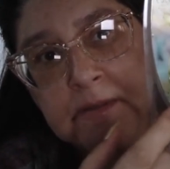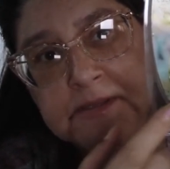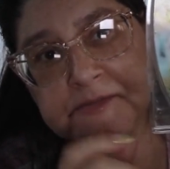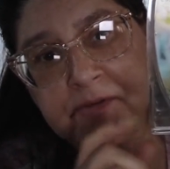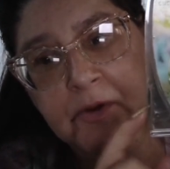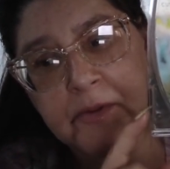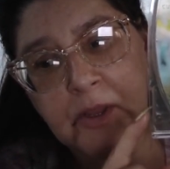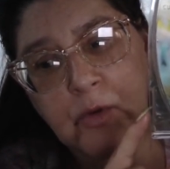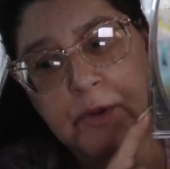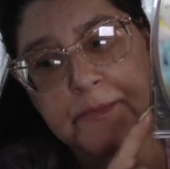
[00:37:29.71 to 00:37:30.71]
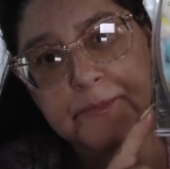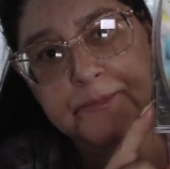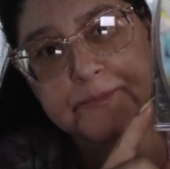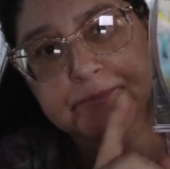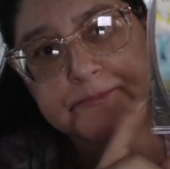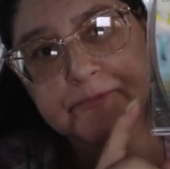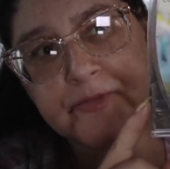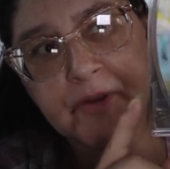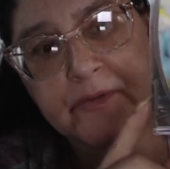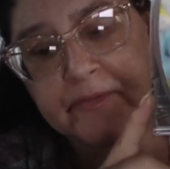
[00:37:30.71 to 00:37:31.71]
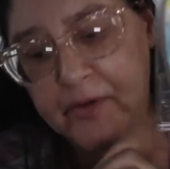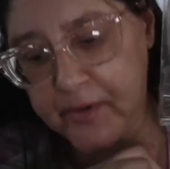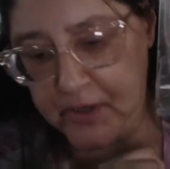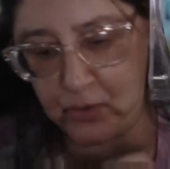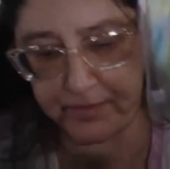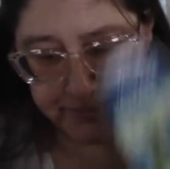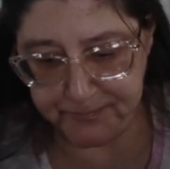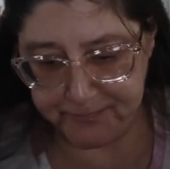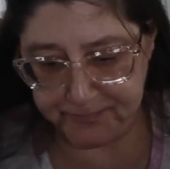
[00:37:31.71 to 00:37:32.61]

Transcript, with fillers: This is very good. Very, very good.